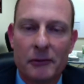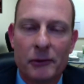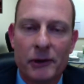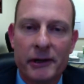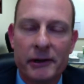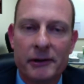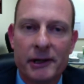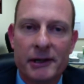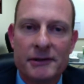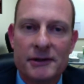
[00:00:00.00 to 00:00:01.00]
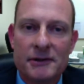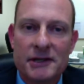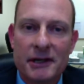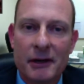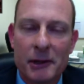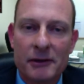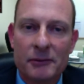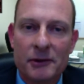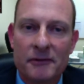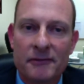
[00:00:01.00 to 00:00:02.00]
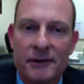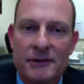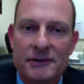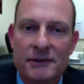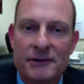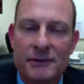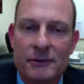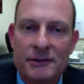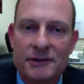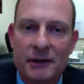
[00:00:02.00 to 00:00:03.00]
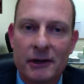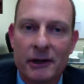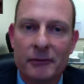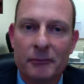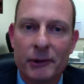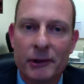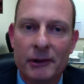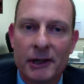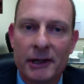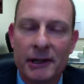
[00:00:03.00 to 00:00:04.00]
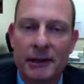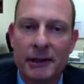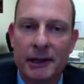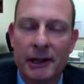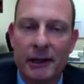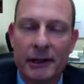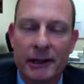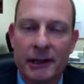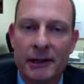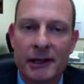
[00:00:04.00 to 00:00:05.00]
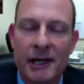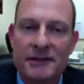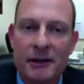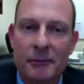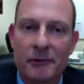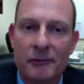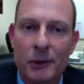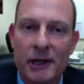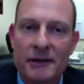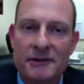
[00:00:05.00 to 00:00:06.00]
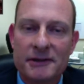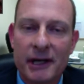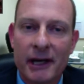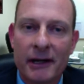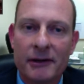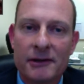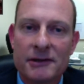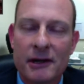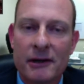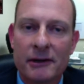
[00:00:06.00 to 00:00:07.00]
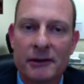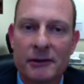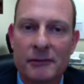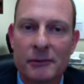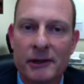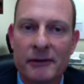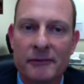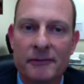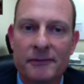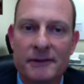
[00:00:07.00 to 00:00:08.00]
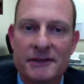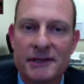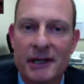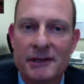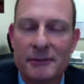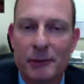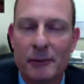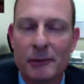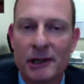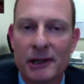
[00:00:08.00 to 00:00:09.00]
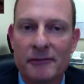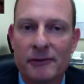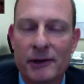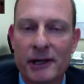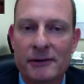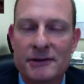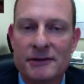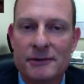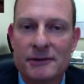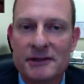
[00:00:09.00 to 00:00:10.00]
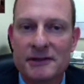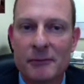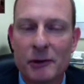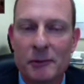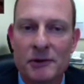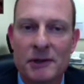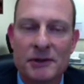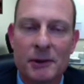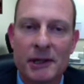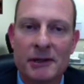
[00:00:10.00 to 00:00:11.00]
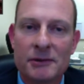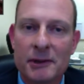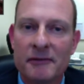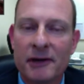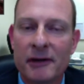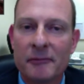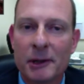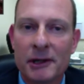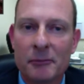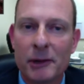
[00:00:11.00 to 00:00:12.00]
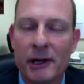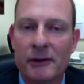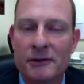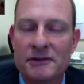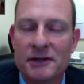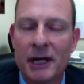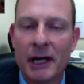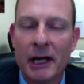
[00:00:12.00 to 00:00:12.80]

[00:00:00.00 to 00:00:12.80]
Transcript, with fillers: We're uh, due to come out with the first resource on Berlin uh, in the next couple of weeks, and the target that we've uh, stated publicly for that resource is somewhere between twenty and twenty-five million pounds.